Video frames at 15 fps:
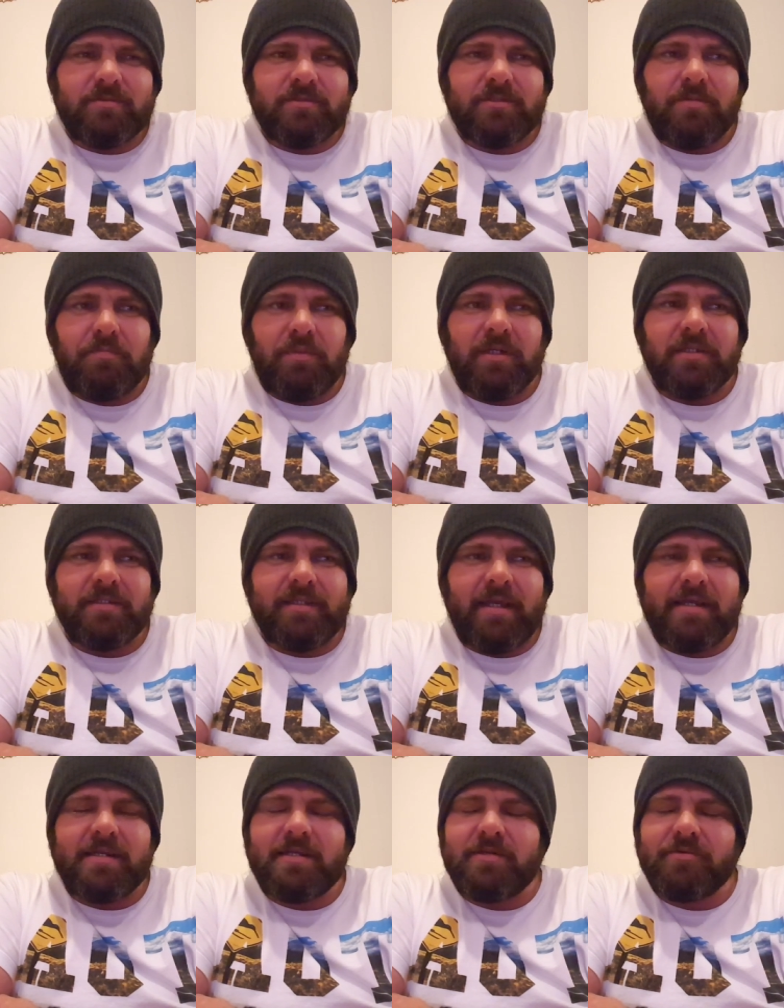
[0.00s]

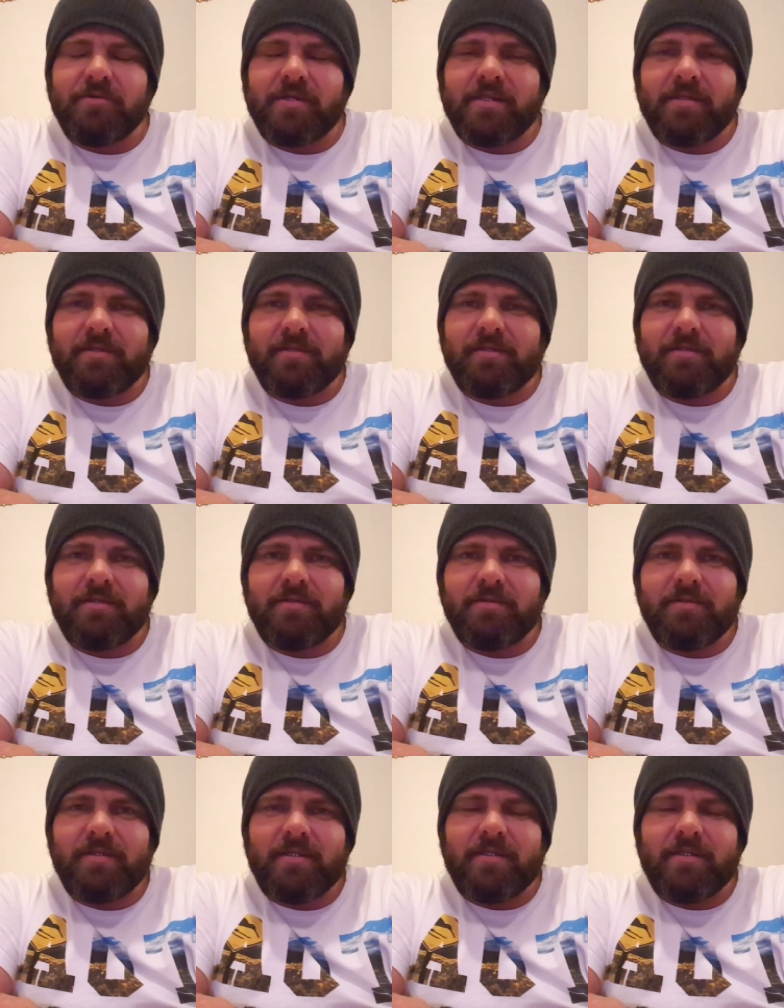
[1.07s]
debilitating or anything